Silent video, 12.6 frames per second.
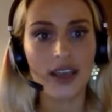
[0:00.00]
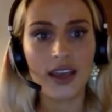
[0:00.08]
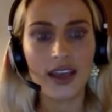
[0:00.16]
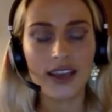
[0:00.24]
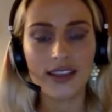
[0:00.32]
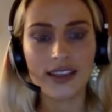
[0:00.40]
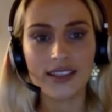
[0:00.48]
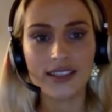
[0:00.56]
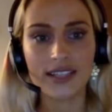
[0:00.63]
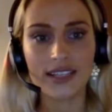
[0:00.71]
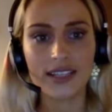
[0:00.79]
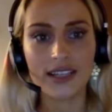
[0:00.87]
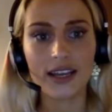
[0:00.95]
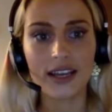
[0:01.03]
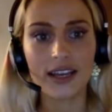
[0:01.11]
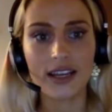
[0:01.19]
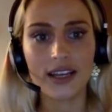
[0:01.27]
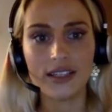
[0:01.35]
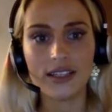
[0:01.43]
and things like that,
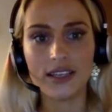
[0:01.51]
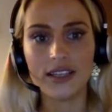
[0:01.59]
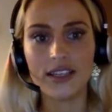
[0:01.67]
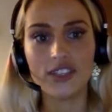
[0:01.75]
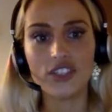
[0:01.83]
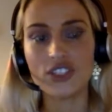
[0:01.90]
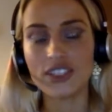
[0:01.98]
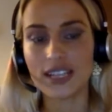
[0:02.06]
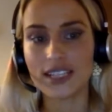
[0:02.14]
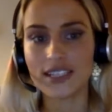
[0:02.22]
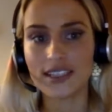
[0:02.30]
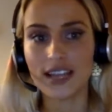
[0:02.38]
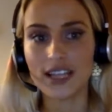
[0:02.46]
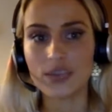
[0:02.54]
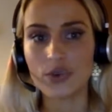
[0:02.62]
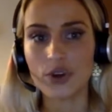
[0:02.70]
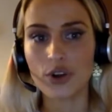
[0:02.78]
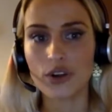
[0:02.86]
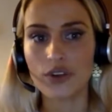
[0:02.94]
and then just classing that as
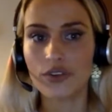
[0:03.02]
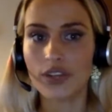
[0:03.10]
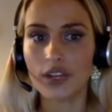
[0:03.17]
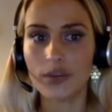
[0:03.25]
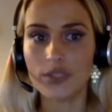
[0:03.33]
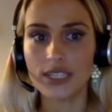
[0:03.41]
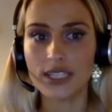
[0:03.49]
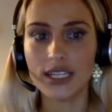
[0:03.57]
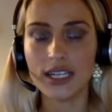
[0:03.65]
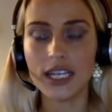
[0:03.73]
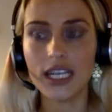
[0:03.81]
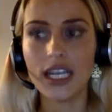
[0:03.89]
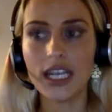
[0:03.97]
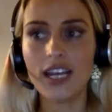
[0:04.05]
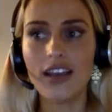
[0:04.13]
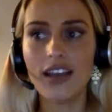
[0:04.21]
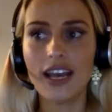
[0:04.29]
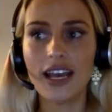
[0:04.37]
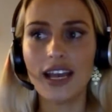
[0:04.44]
pornography and obscenity
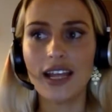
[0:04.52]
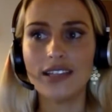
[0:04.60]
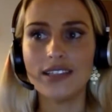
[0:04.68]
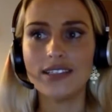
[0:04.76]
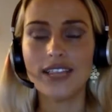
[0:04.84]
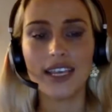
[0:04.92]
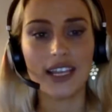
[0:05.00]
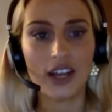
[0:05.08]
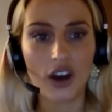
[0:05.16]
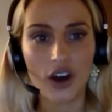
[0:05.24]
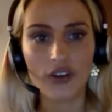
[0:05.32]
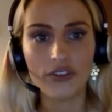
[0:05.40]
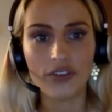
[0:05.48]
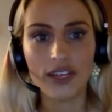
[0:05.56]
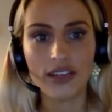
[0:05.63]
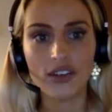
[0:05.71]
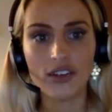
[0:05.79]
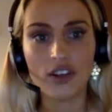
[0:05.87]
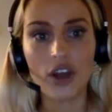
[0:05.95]
and taking it off
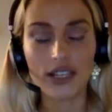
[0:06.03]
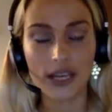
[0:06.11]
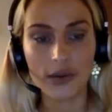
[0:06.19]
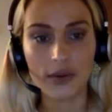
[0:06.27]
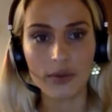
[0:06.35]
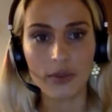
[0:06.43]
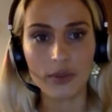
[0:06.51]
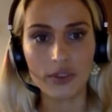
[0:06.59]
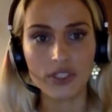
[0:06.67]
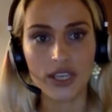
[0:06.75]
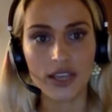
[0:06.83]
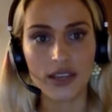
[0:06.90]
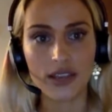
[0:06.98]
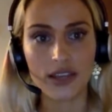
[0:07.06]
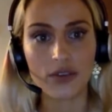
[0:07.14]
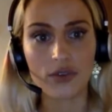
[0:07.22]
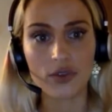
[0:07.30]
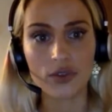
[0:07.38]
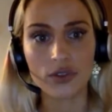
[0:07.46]
and not allowing people to get that
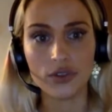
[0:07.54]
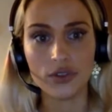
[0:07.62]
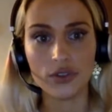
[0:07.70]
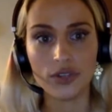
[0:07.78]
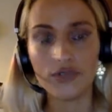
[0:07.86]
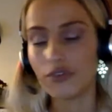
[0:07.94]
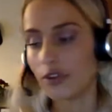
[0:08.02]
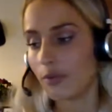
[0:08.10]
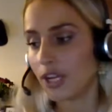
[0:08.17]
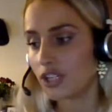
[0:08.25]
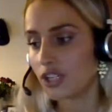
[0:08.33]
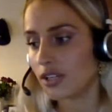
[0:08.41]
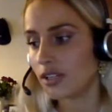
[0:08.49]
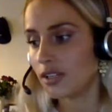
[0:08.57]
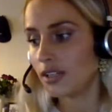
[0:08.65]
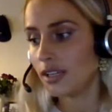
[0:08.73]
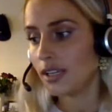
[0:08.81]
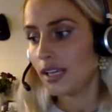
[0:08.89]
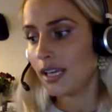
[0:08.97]
crucial information.
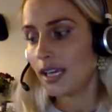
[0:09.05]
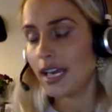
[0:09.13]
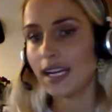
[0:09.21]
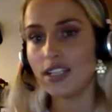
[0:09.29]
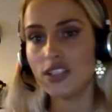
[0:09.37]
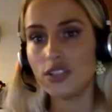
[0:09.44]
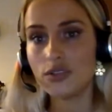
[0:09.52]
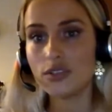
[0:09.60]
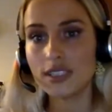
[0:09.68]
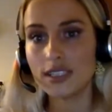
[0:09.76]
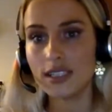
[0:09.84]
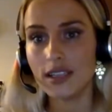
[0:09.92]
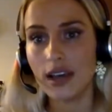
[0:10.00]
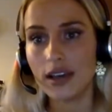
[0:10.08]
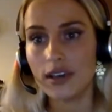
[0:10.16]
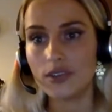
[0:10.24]
And I do see that as